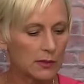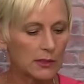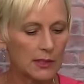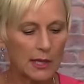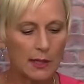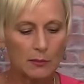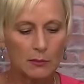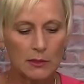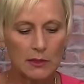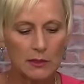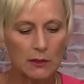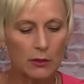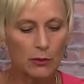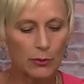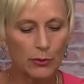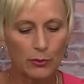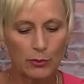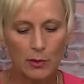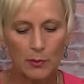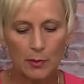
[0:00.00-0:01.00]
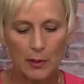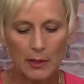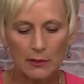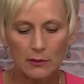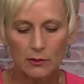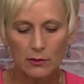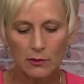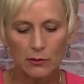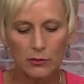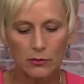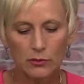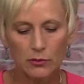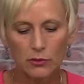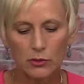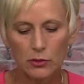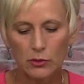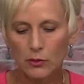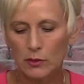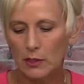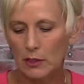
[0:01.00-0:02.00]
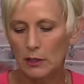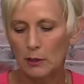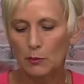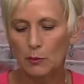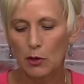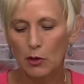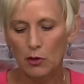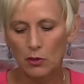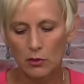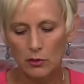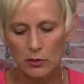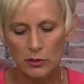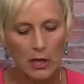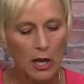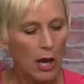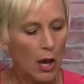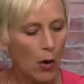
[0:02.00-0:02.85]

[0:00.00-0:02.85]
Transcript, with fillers: same deal, three pencils, two skinny markers,